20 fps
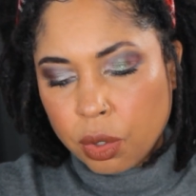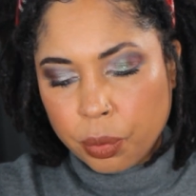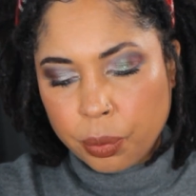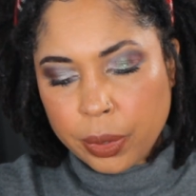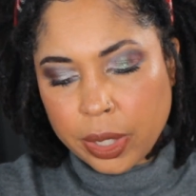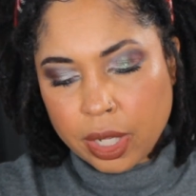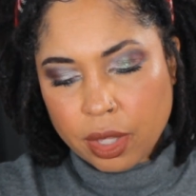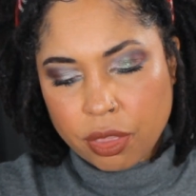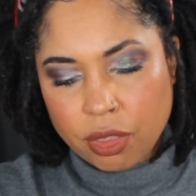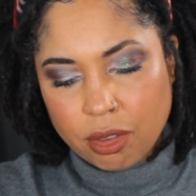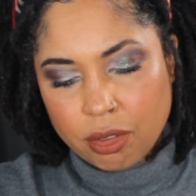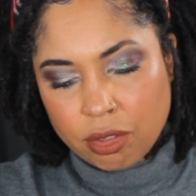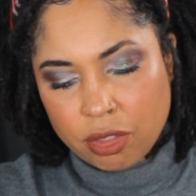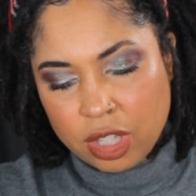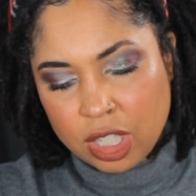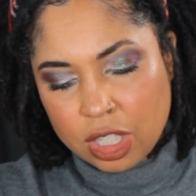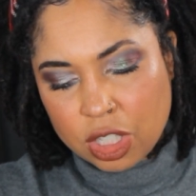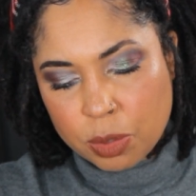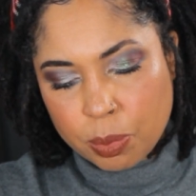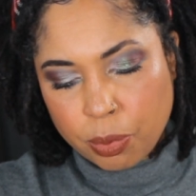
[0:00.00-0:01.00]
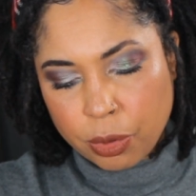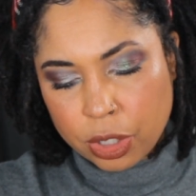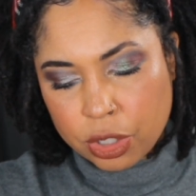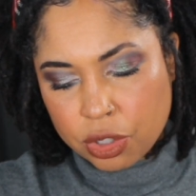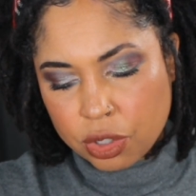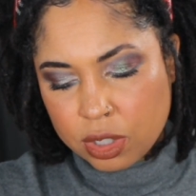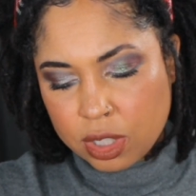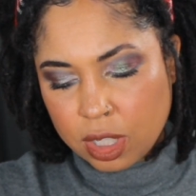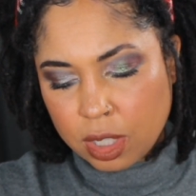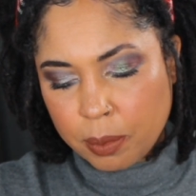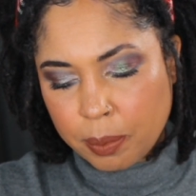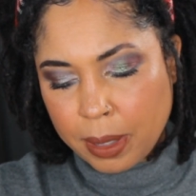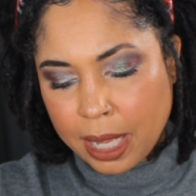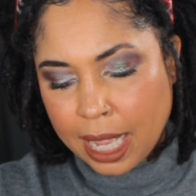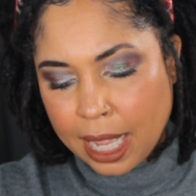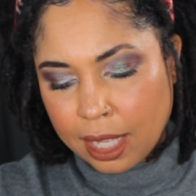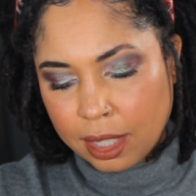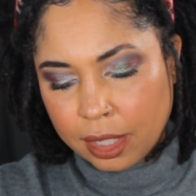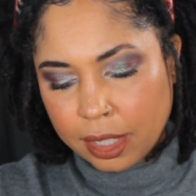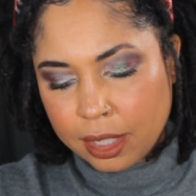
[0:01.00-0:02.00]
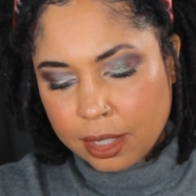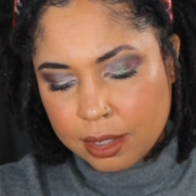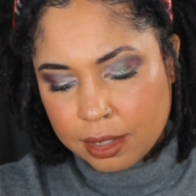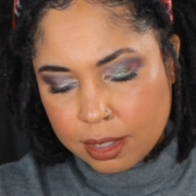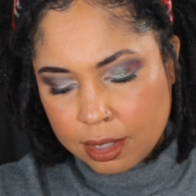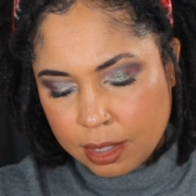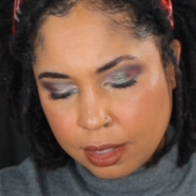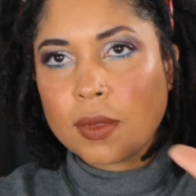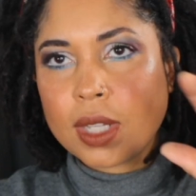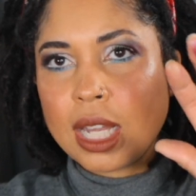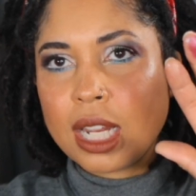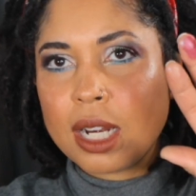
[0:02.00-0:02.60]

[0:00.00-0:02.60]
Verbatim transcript: with these Bridgerton palettes.